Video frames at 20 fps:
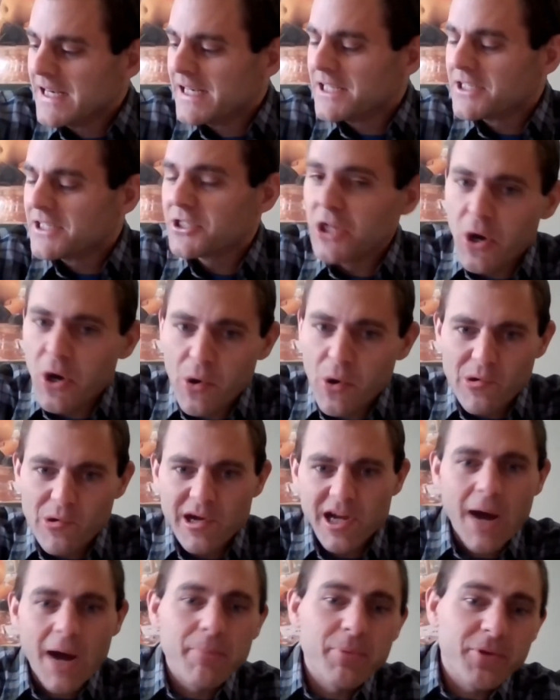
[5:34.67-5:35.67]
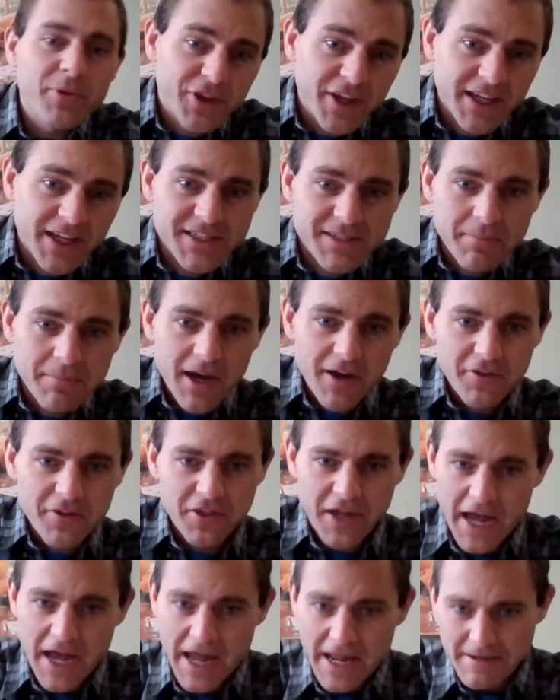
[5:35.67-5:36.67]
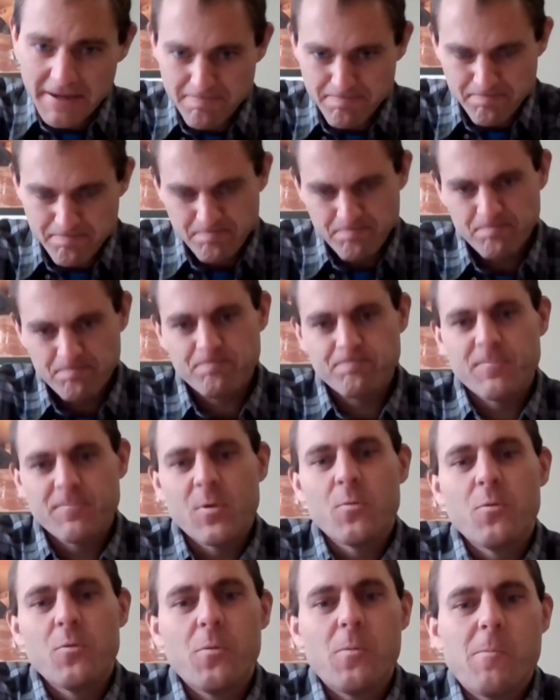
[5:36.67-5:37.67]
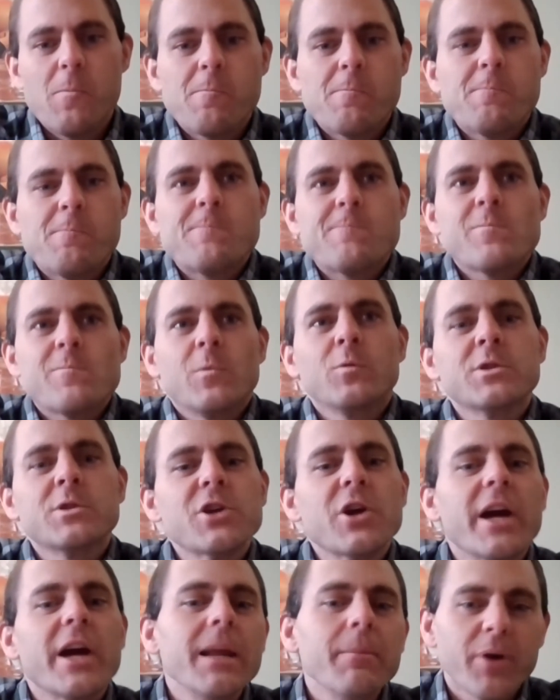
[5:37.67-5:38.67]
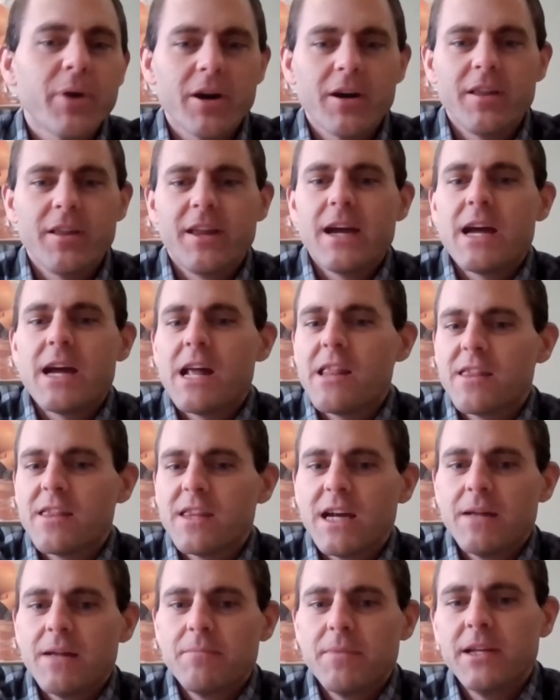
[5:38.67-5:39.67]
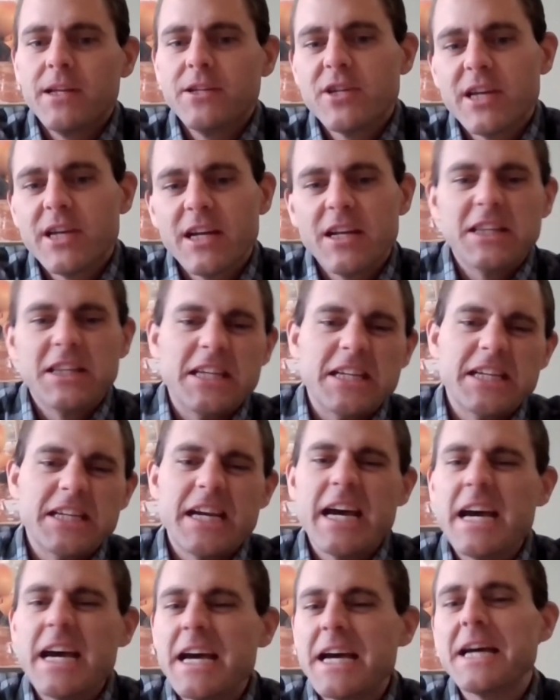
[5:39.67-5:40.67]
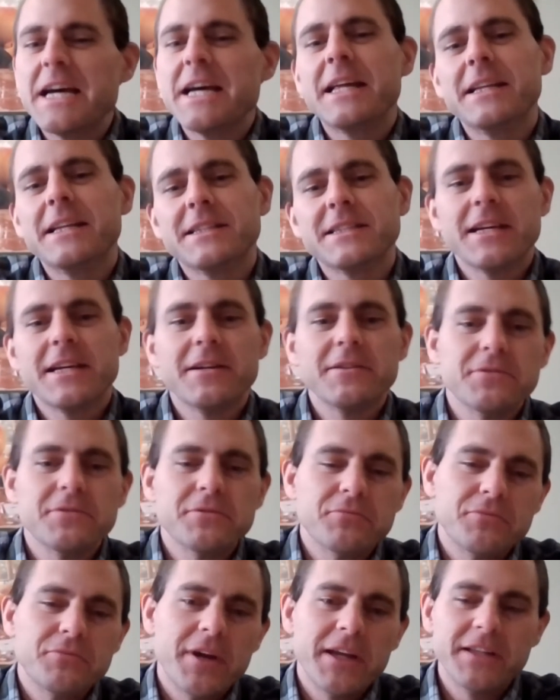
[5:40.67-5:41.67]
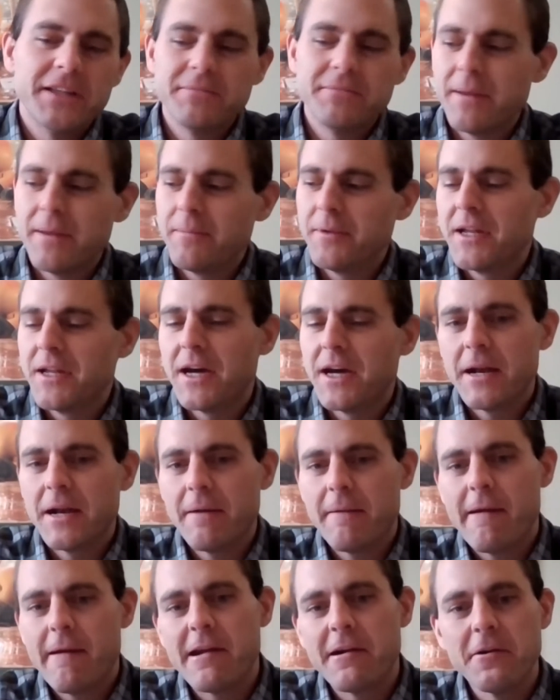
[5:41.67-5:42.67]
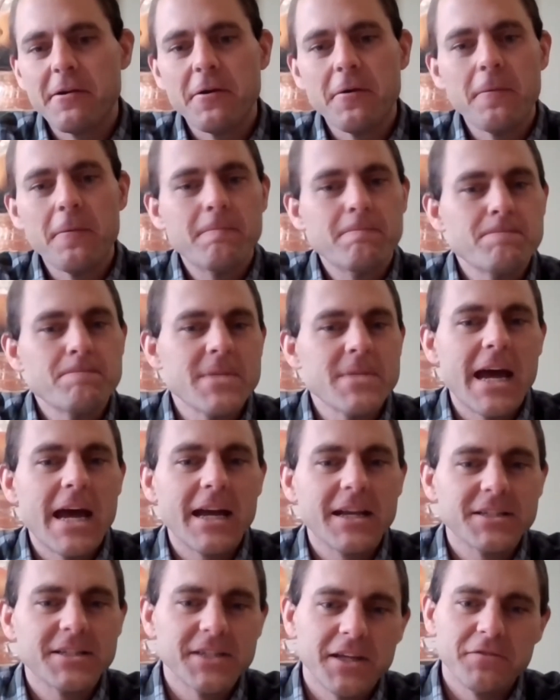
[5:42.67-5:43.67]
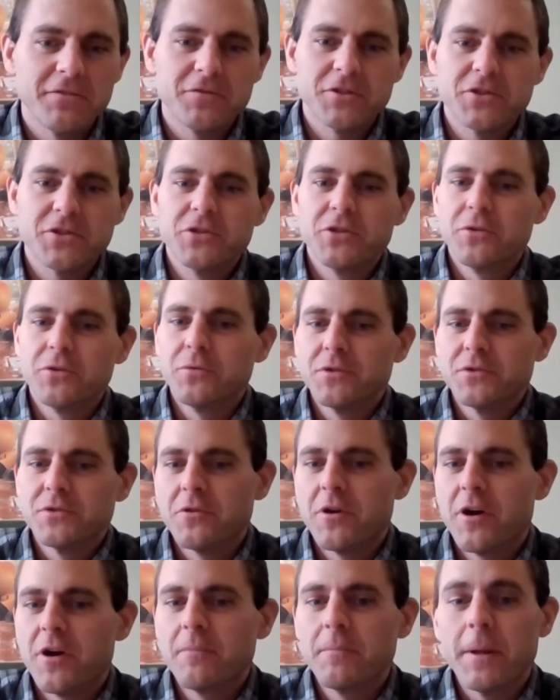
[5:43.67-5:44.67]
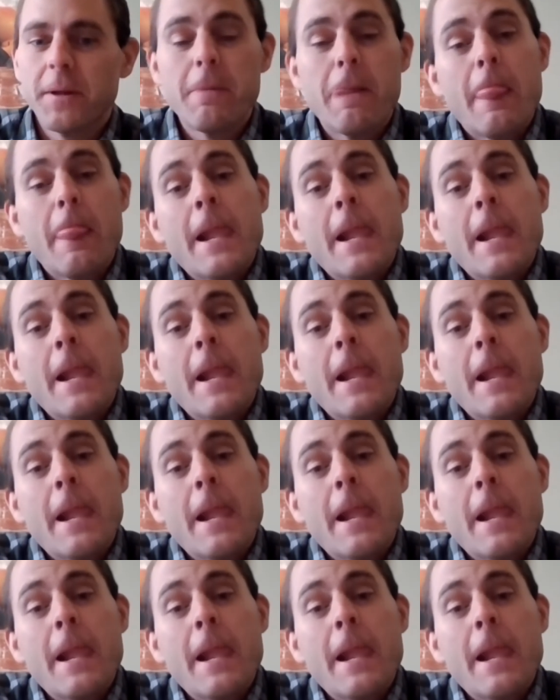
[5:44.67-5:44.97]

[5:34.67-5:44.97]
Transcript: So a couple things about that. Was there any part of that that made you kind of think, it sounds right, maybe not, I don't know, the accent for sure was wrong, but